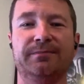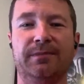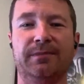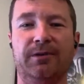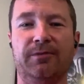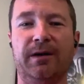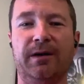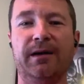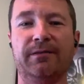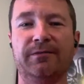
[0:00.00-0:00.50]

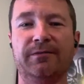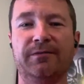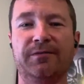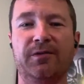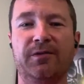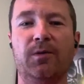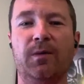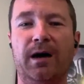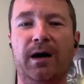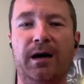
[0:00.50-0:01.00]
around
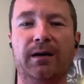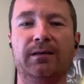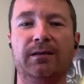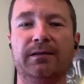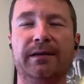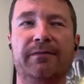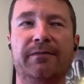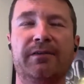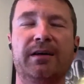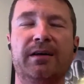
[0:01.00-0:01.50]
for a while
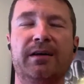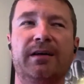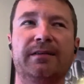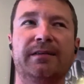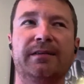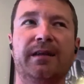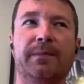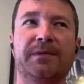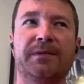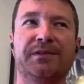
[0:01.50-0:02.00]
and never got
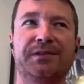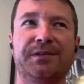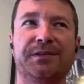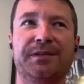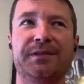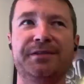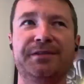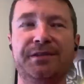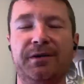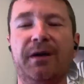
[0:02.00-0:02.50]
the
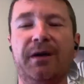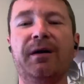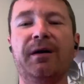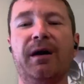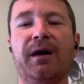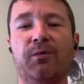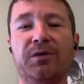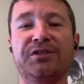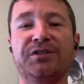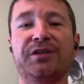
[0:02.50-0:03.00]
opportunity to.
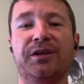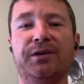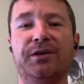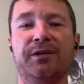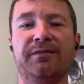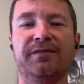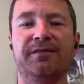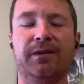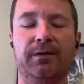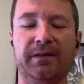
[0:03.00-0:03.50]
I wish I
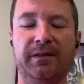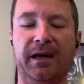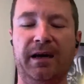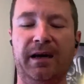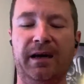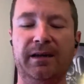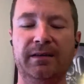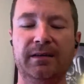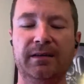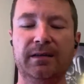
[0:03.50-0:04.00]
could have flown
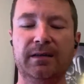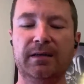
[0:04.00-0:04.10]
that.